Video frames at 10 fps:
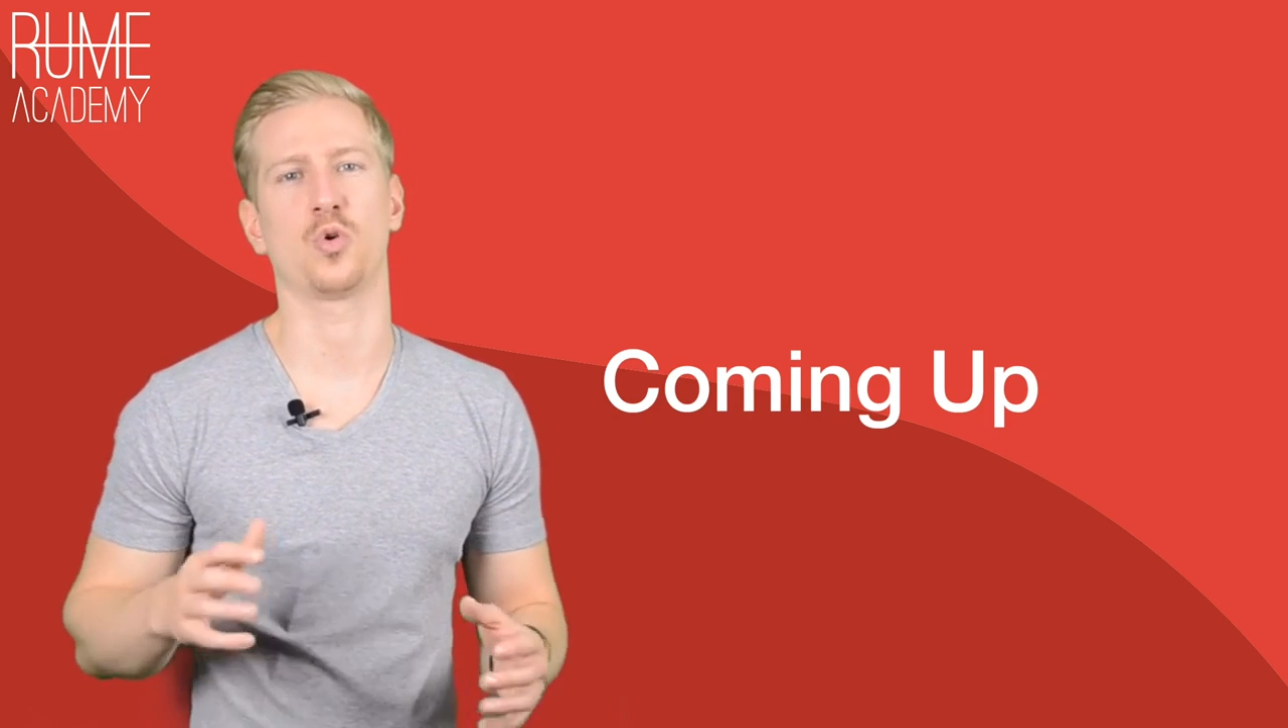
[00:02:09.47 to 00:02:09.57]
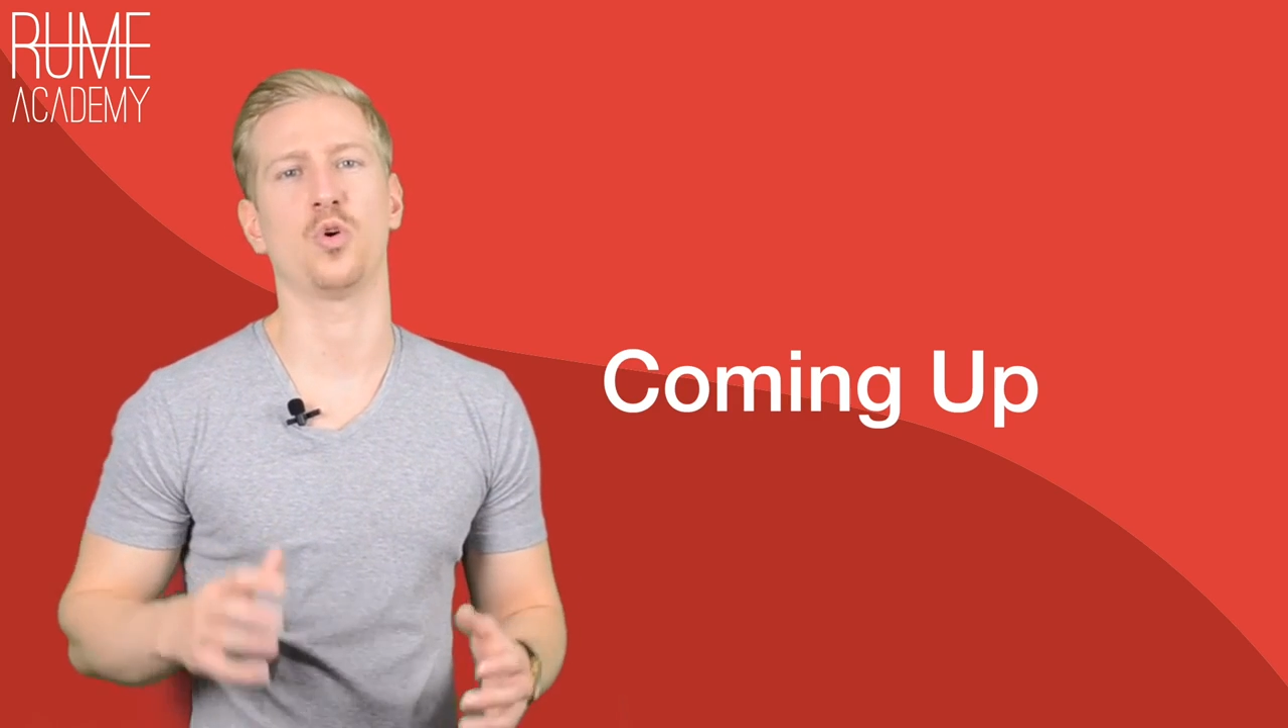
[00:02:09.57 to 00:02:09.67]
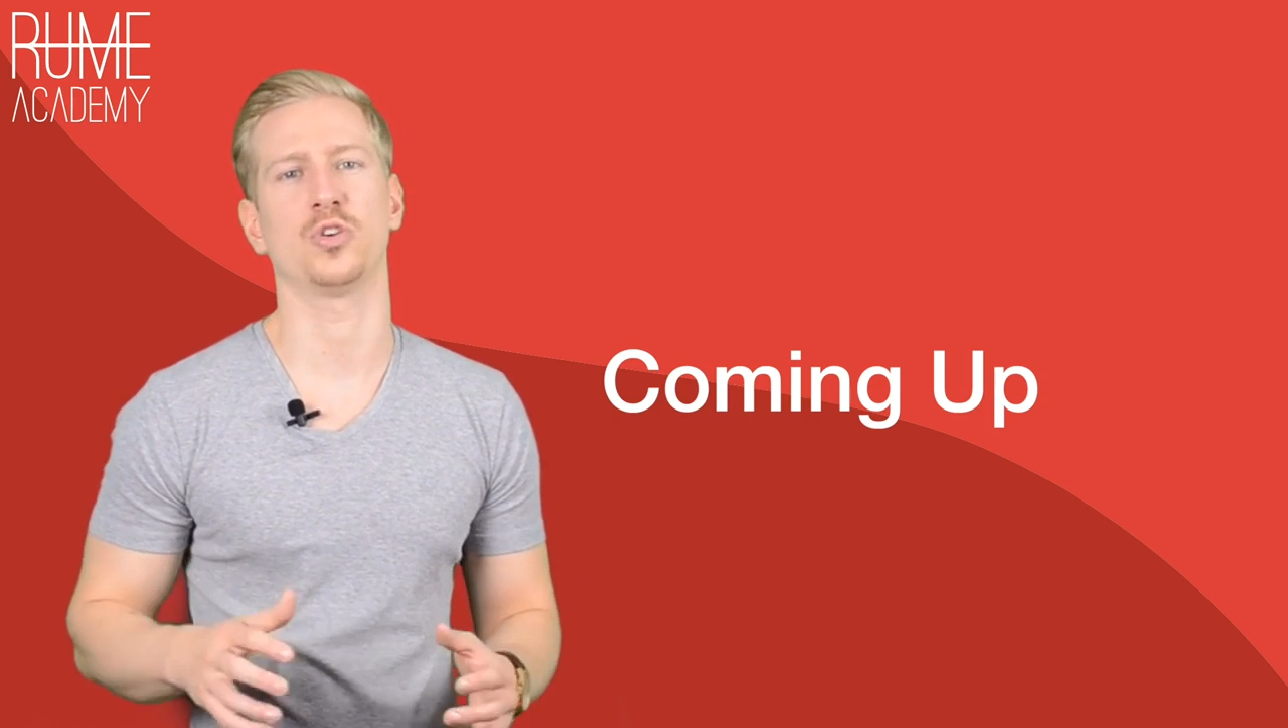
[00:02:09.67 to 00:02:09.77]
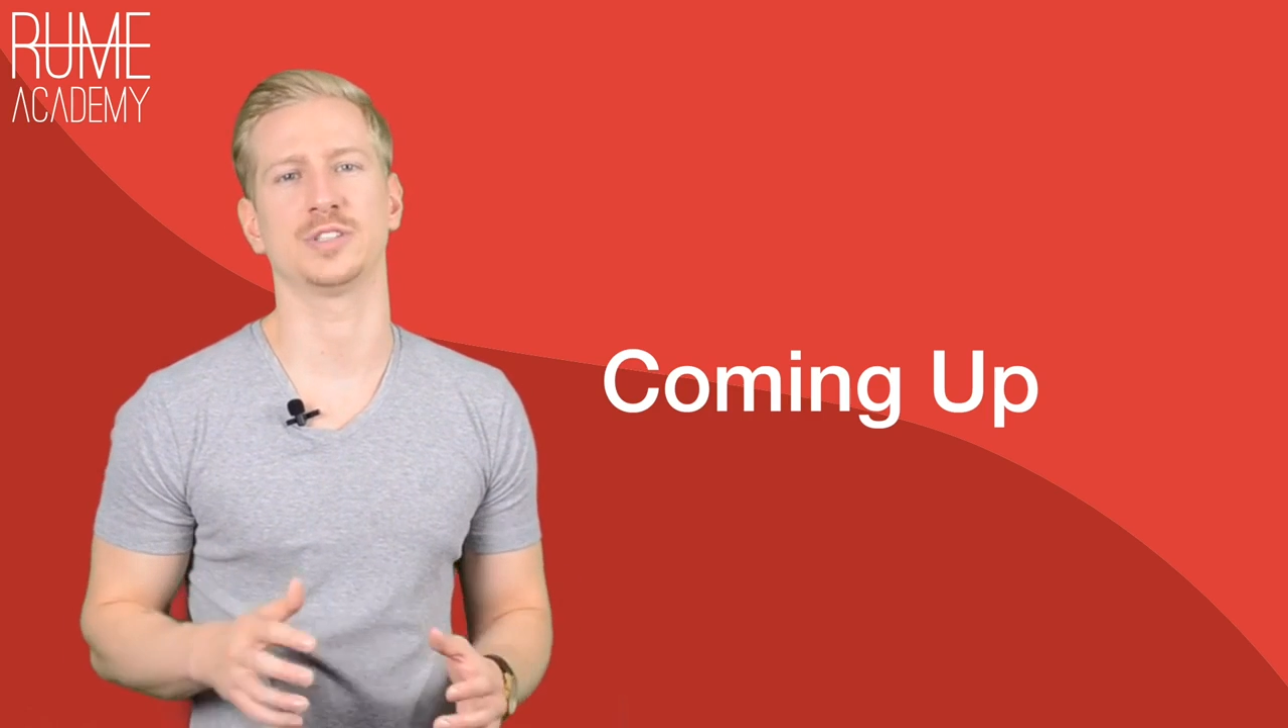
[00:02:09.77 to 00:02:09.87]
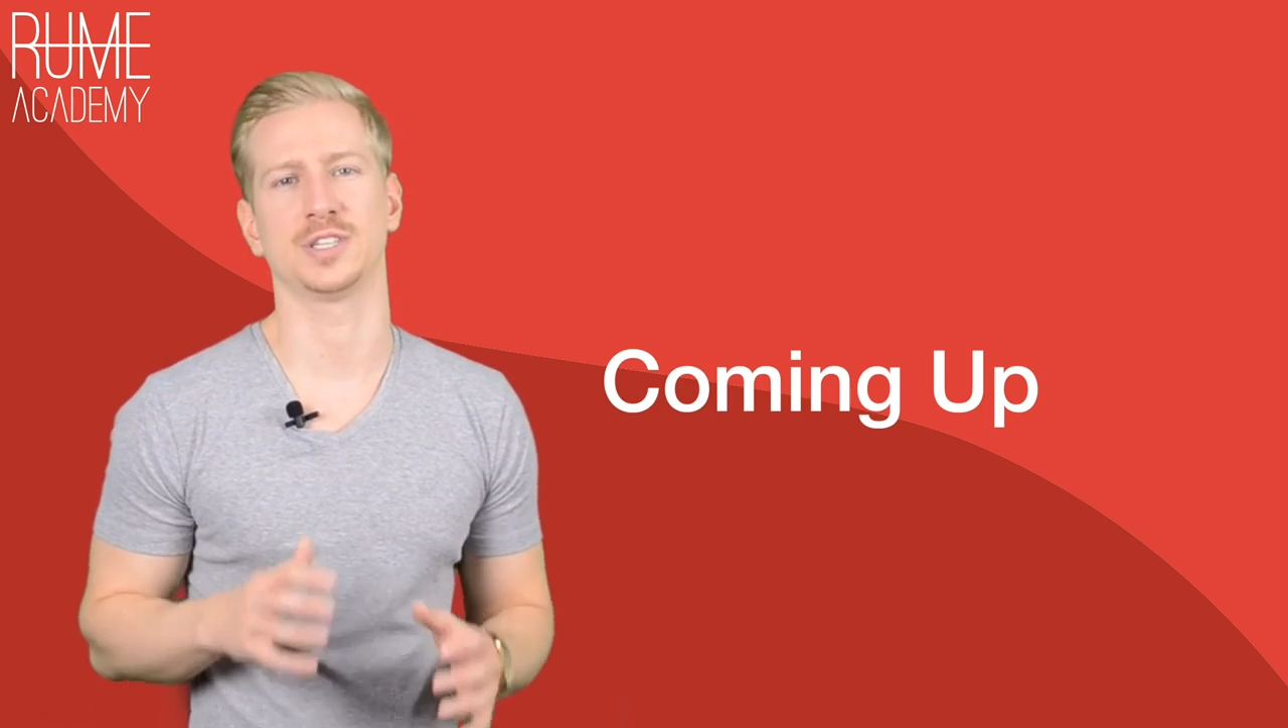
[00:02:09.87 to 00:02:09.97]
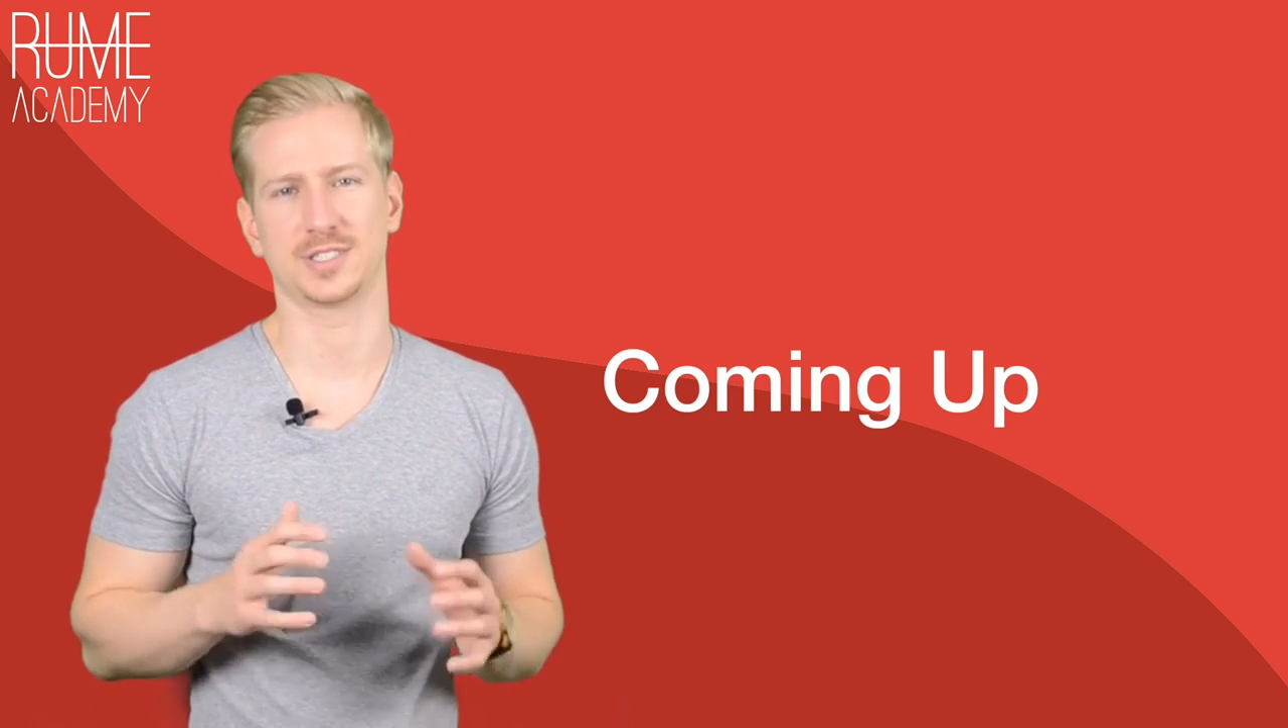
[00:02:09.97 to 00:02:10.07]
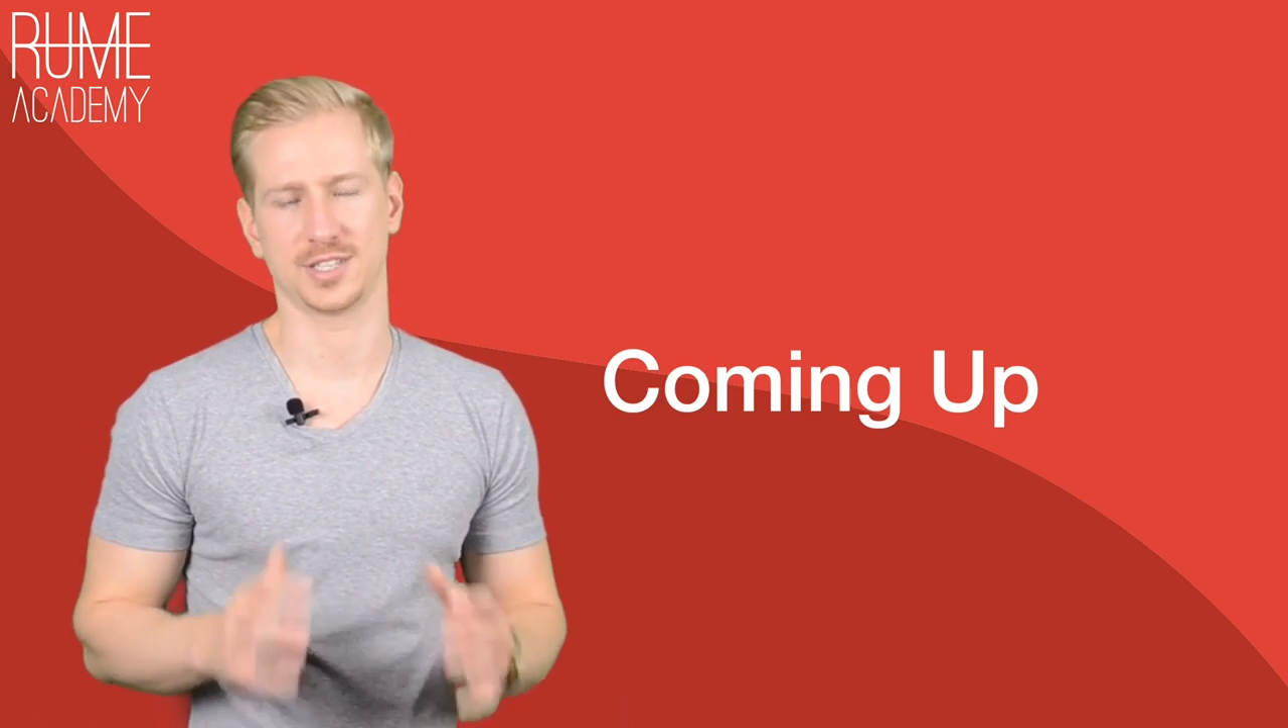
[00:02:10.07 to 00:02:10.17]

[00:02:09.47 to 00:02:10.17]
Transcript: coordinate